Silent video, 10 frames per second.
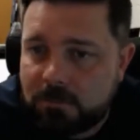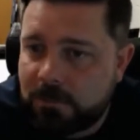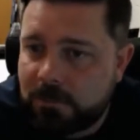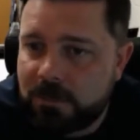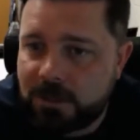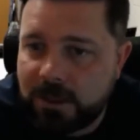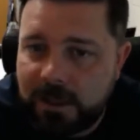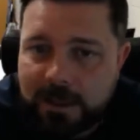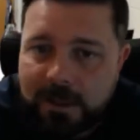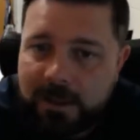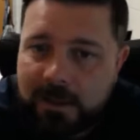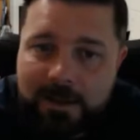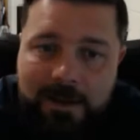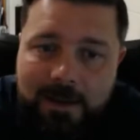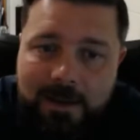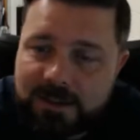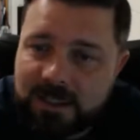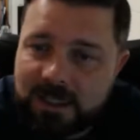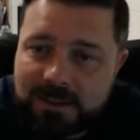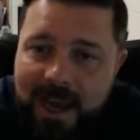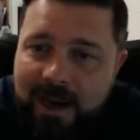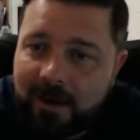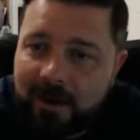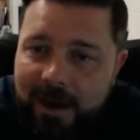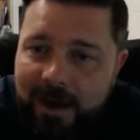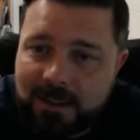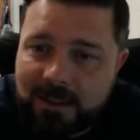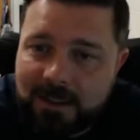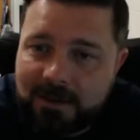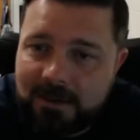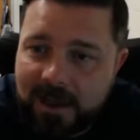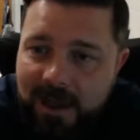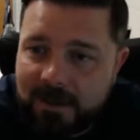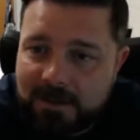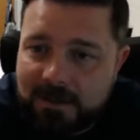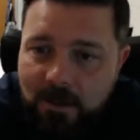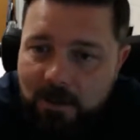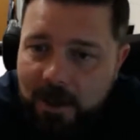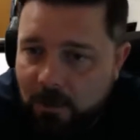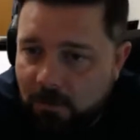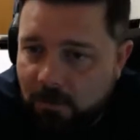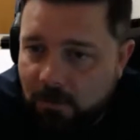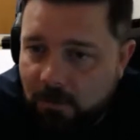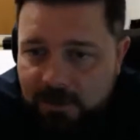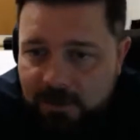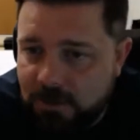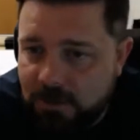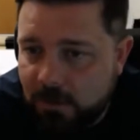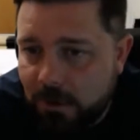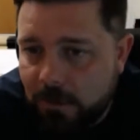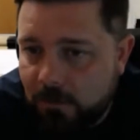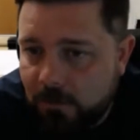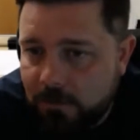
Usually, if it's an attacker, I can see one attack and see, okay, you've got what it takes or you don't.